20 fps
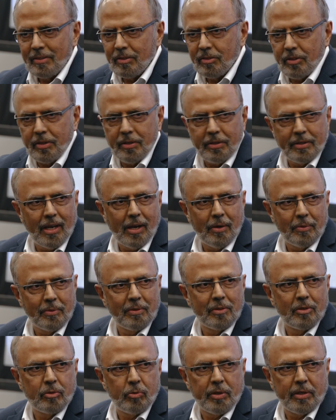sitting
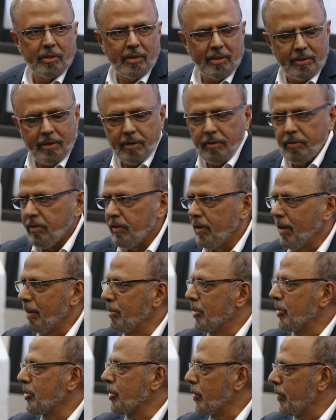down twiddling their
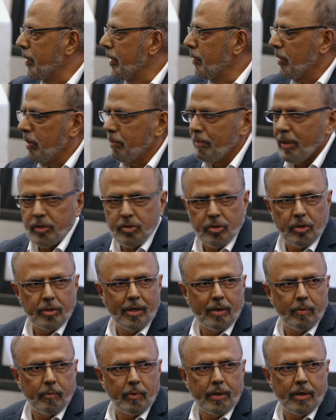thumbs, so we want to make sure
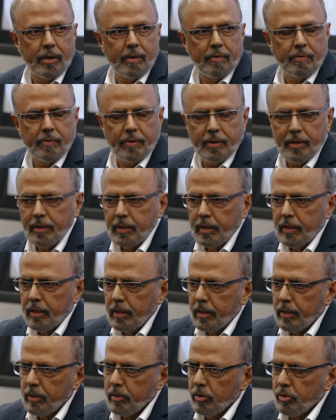that we have
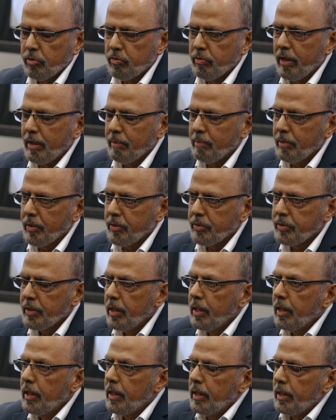those frameworks.
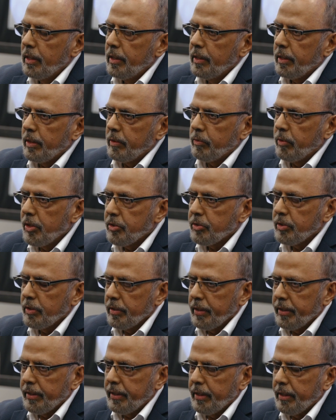
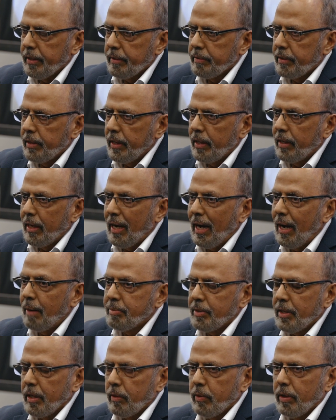Recently,
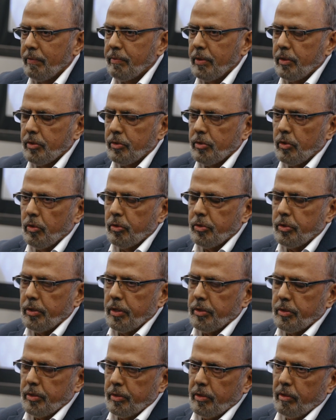APTA, we have the
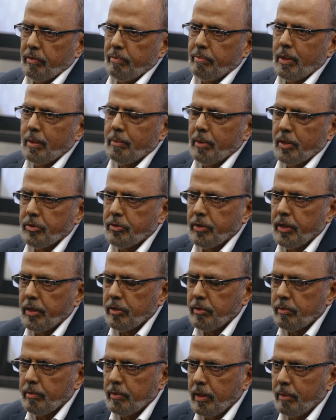Association of
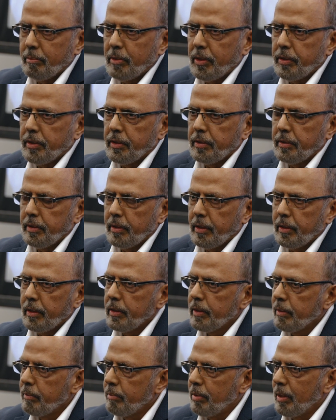American
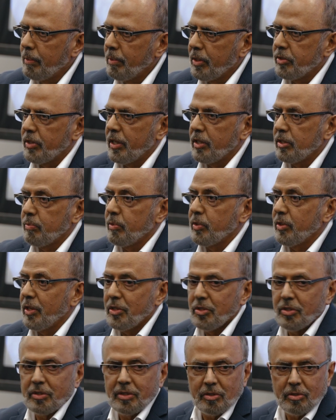Public
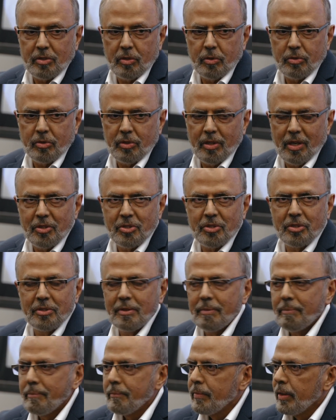Transportation Association.